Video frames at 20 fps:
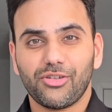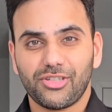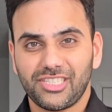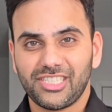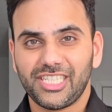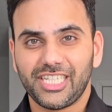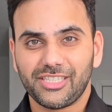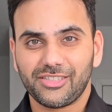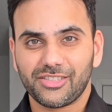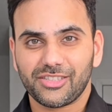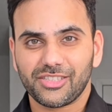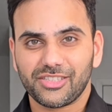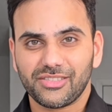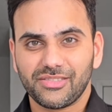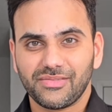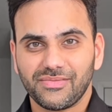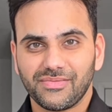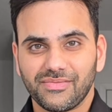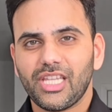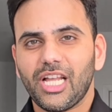or sales.
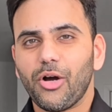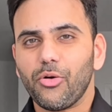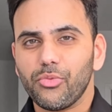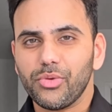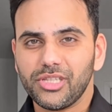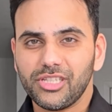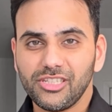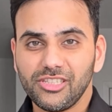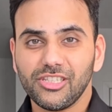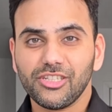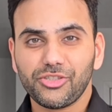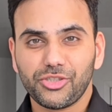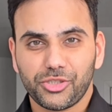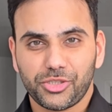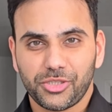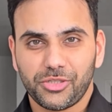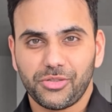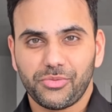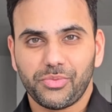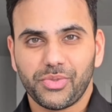Now within the
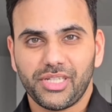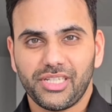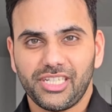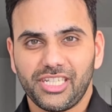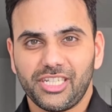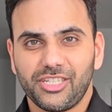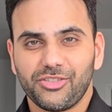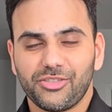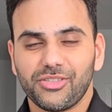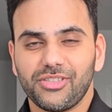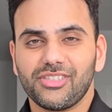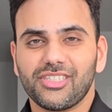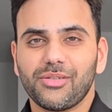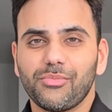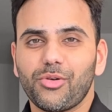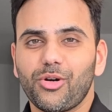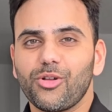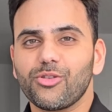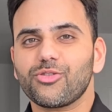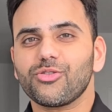shirt variations,
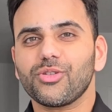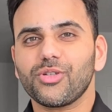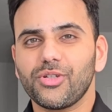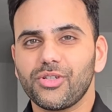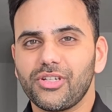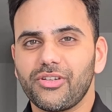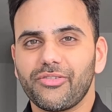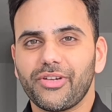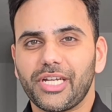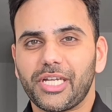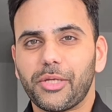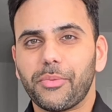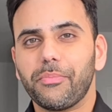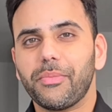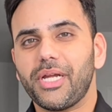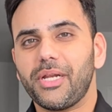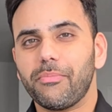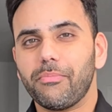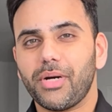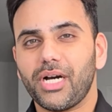I'm also going to
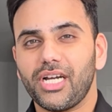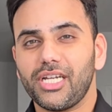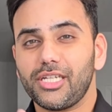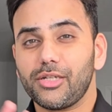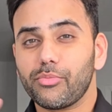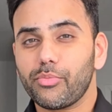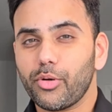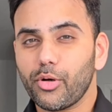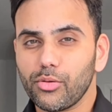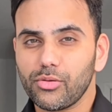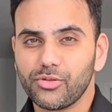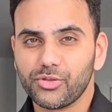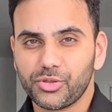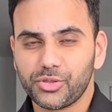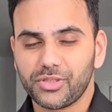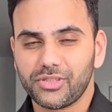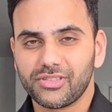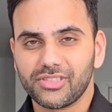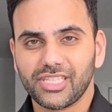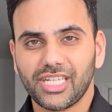recommend buying polo
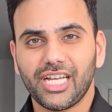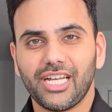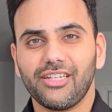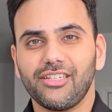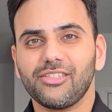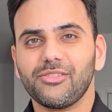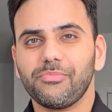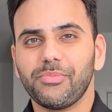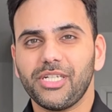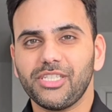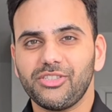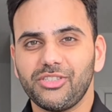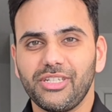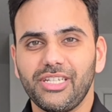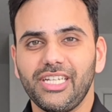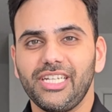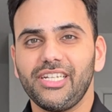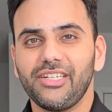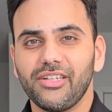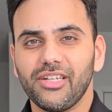shirts, and
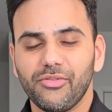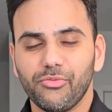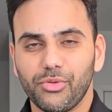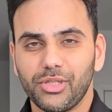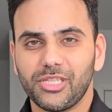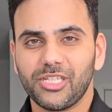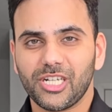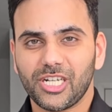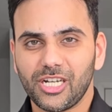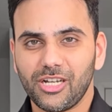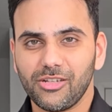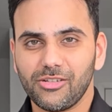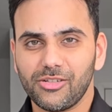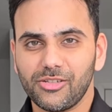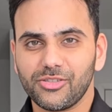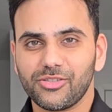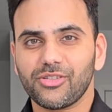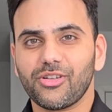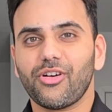especially with the colors